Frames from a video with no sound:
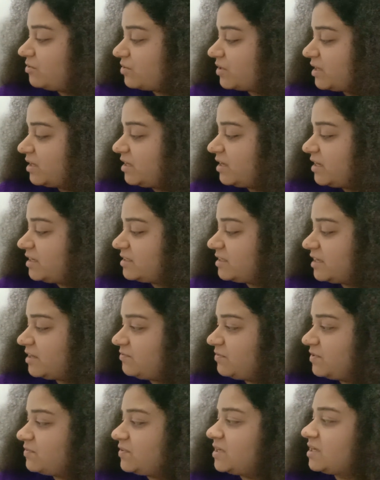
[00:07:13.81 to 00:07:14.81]
Okay, and
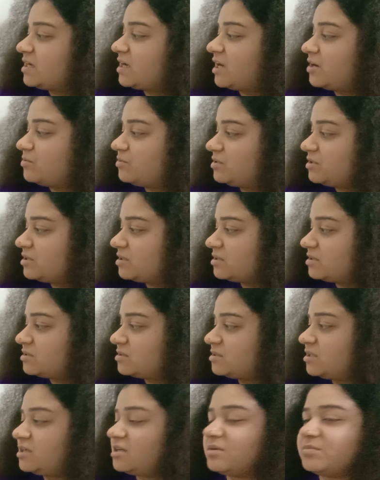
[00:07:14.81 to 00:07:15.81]
then we will count
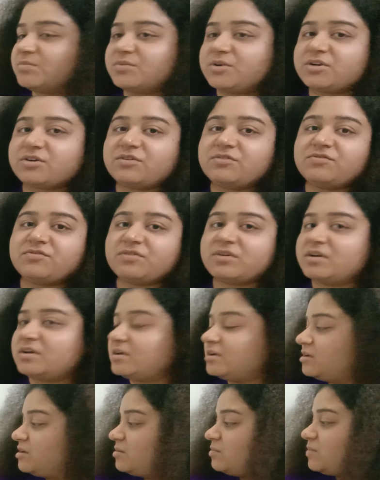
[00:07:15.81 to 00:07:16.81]
the number of
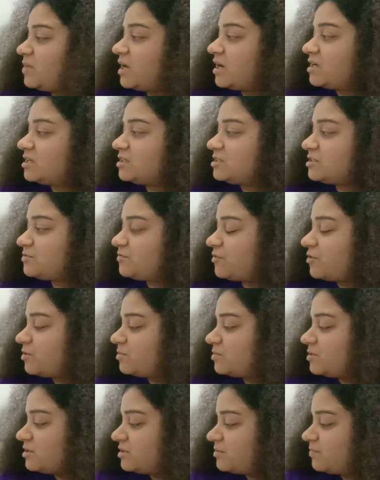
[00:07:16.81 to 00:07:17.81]
plants
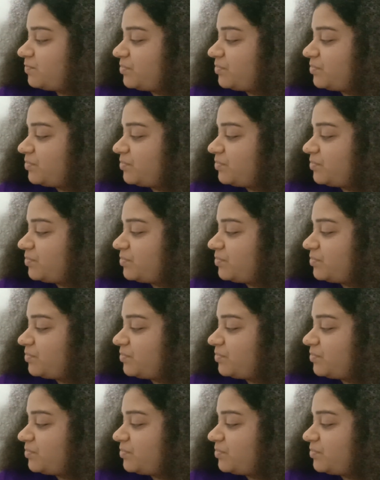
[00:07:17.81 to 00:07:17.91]
formed